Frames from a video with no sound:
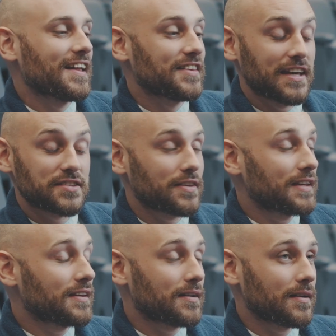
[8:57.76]
Yeah, so they
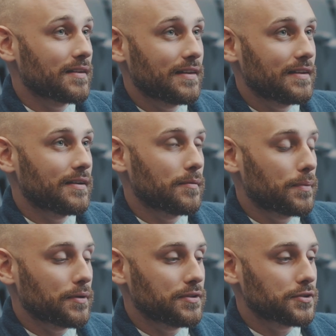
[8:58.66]
did a
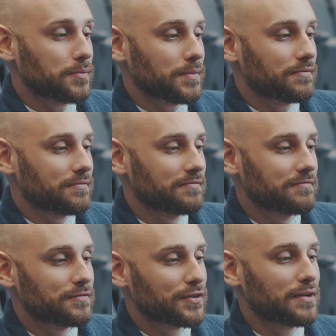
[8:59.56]
brilliant job, and
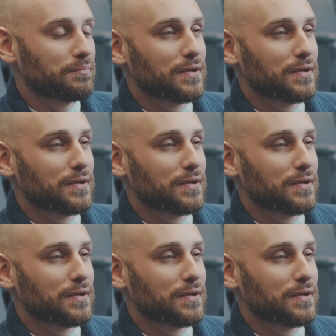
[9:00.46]
forgive